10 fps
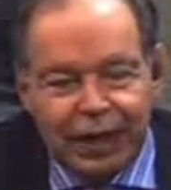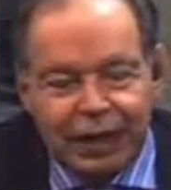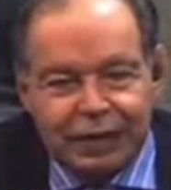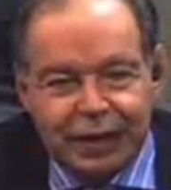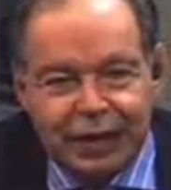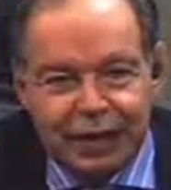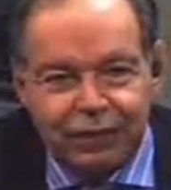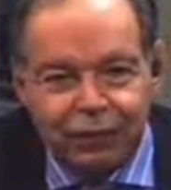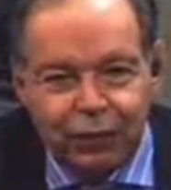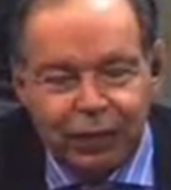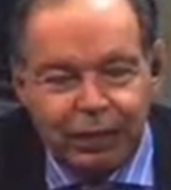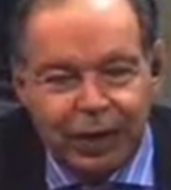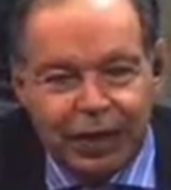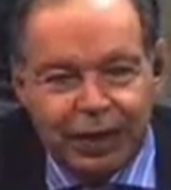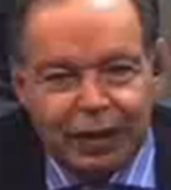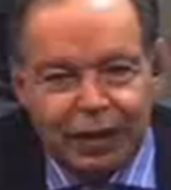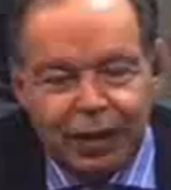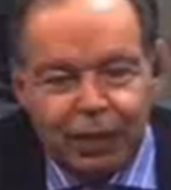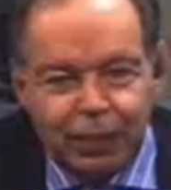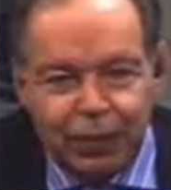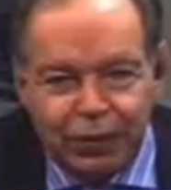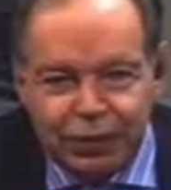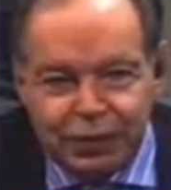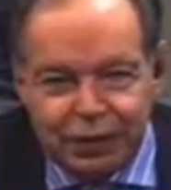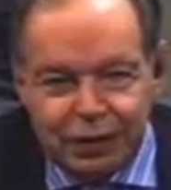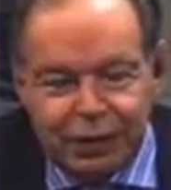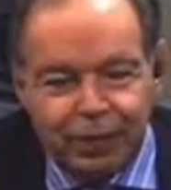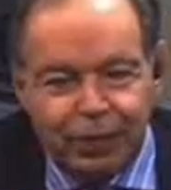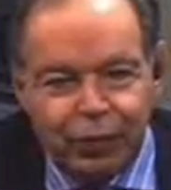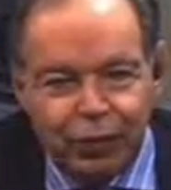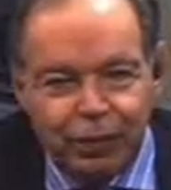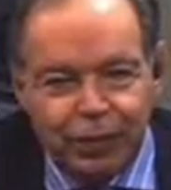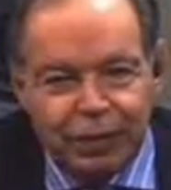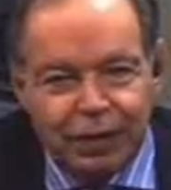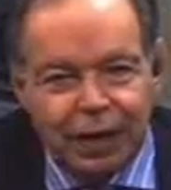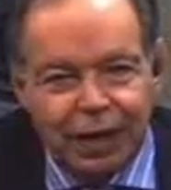is that if we made personal employment